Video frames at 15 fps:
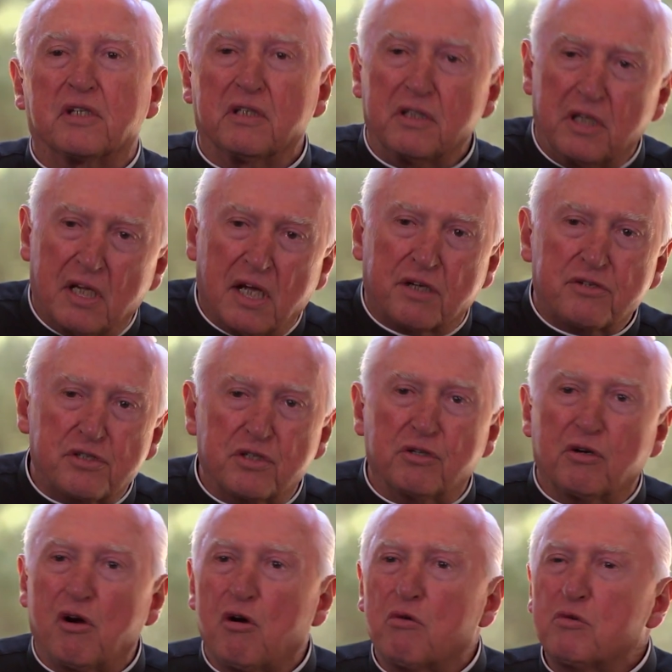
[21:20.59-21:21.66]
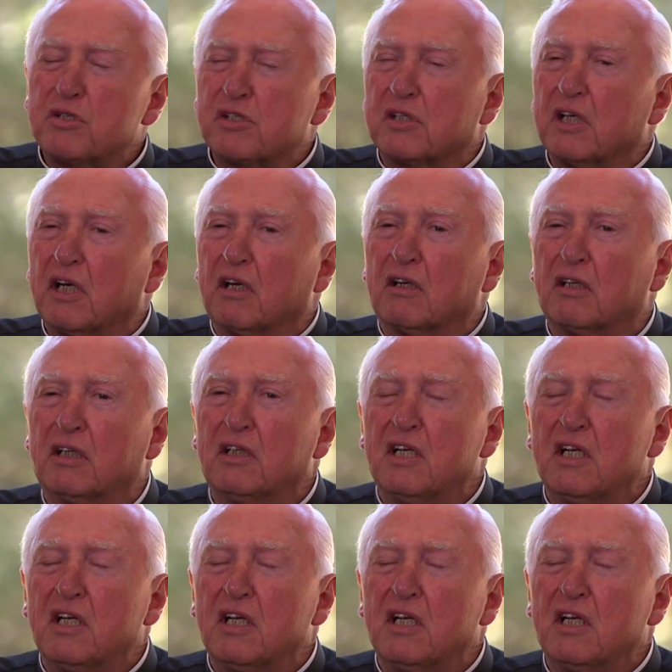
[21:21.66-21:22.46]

and yes, you're always there.